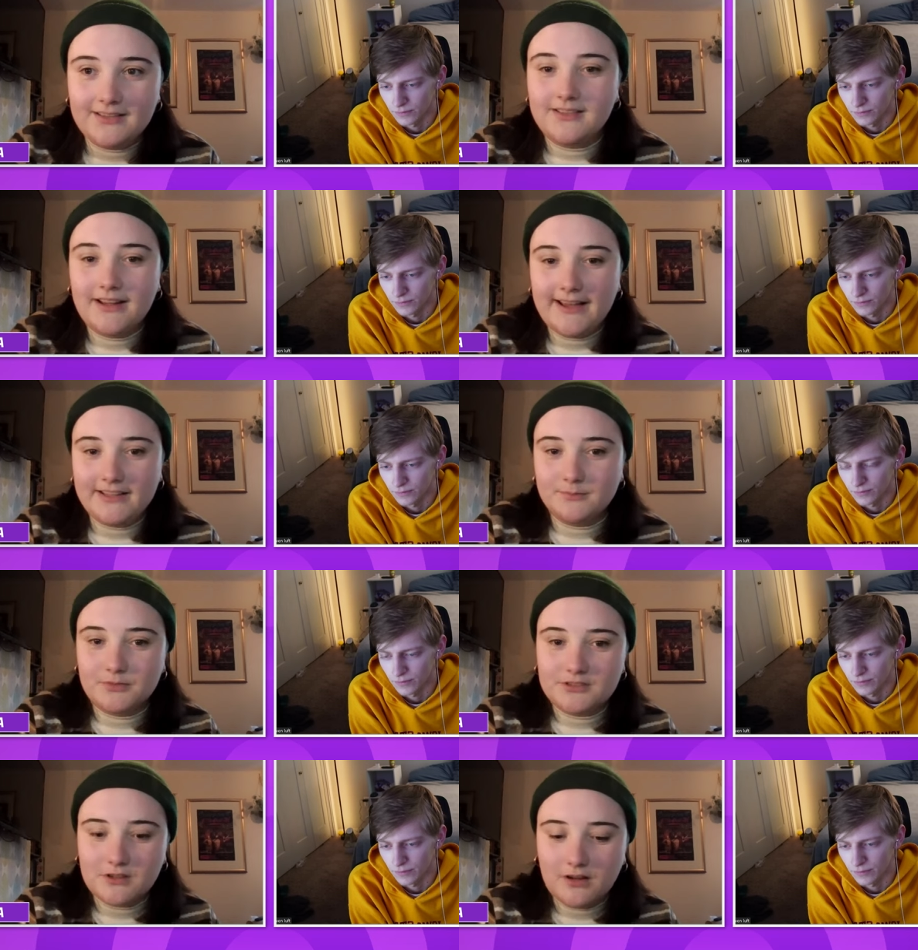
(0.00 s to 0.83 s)
Speaker 1: in
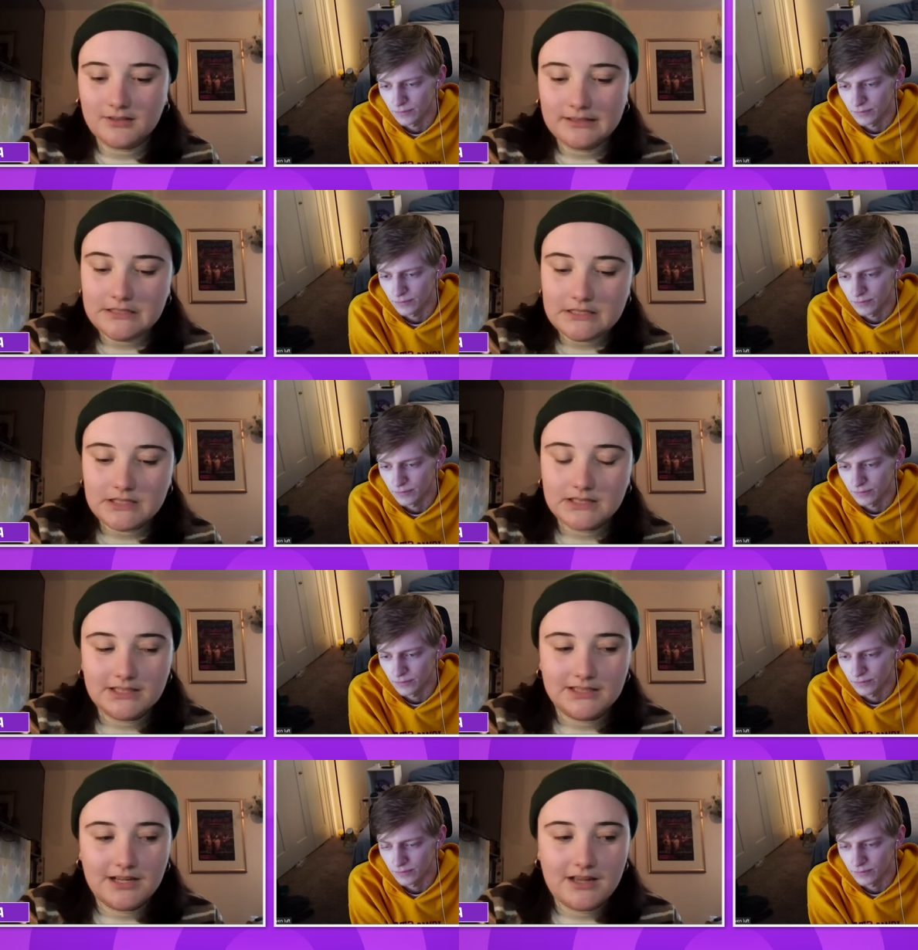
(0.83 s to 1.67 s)
Edinburgh, Scotland
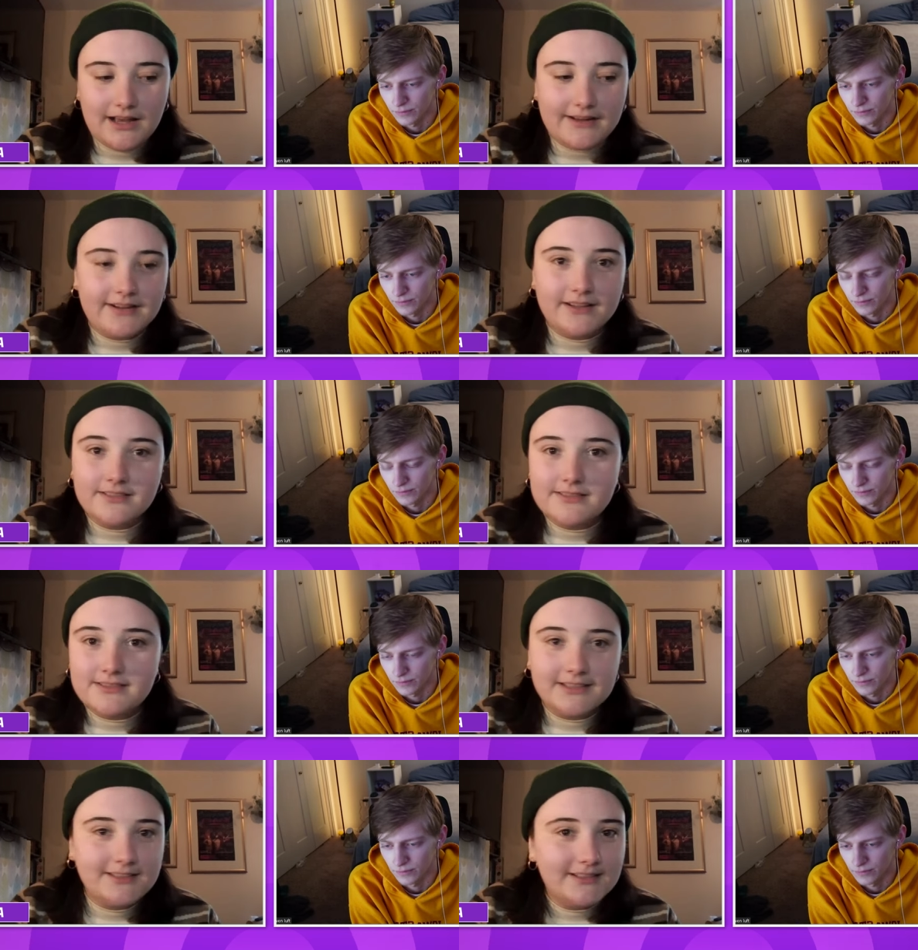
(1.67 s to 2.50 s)
and I
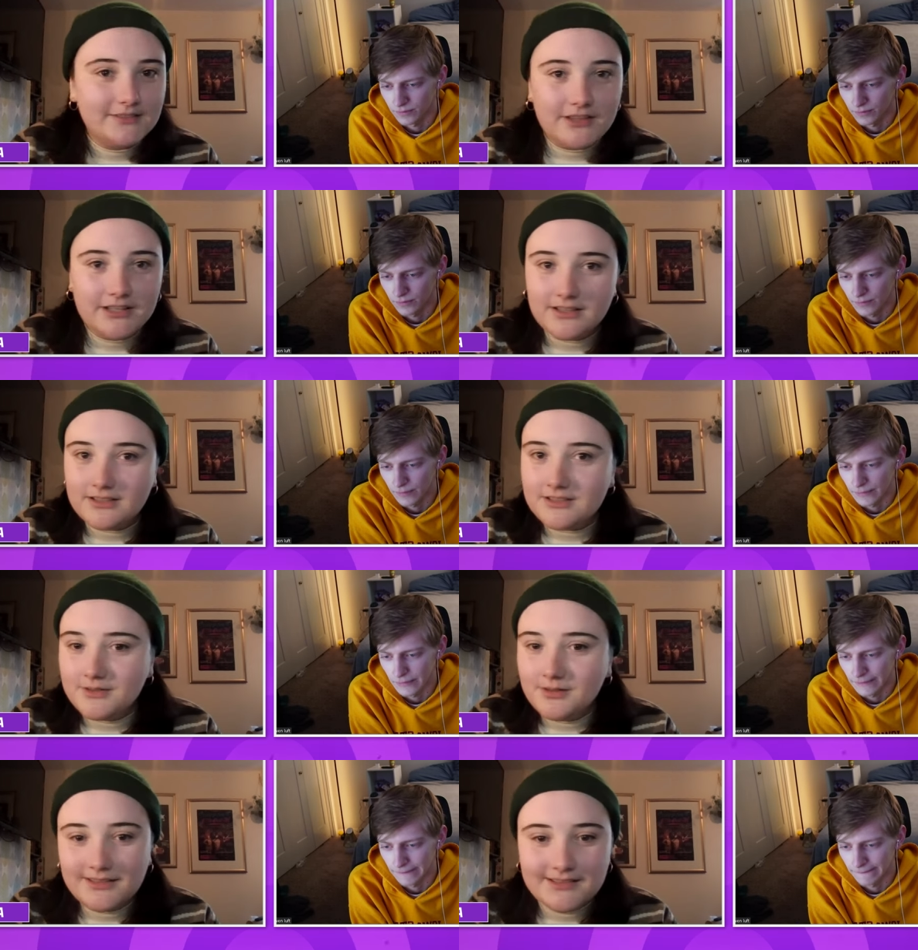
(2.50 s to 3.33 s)
still live there
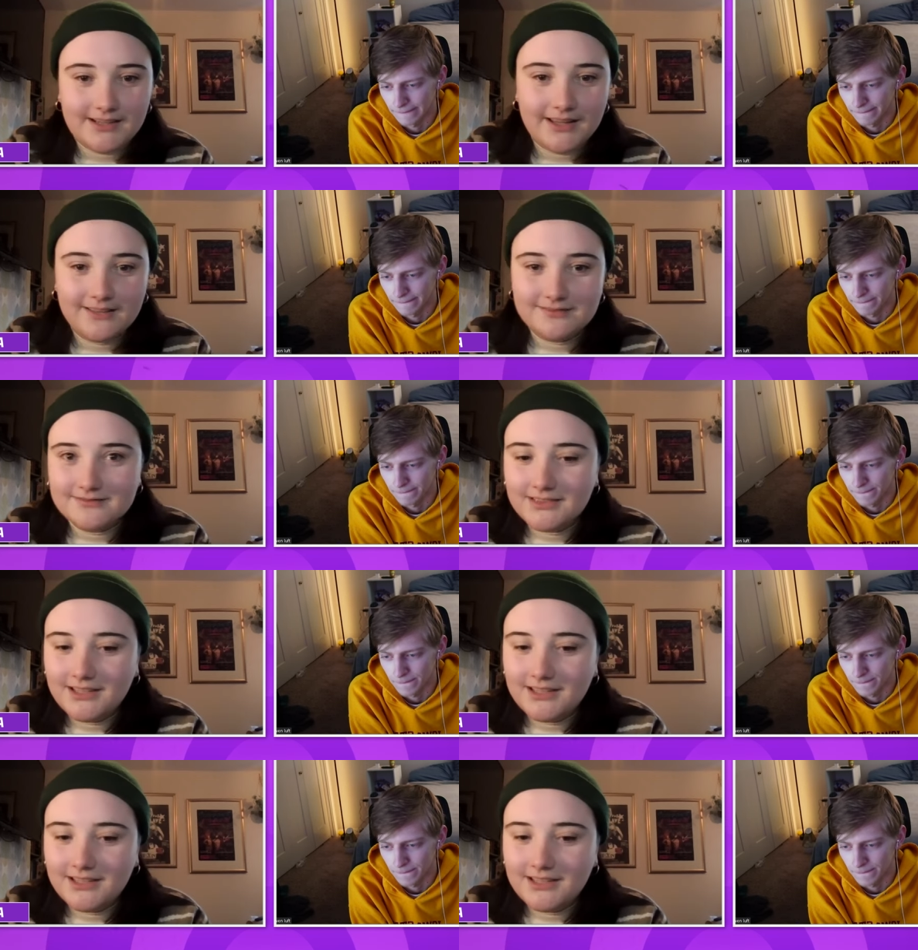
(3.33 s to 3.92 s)
to this day.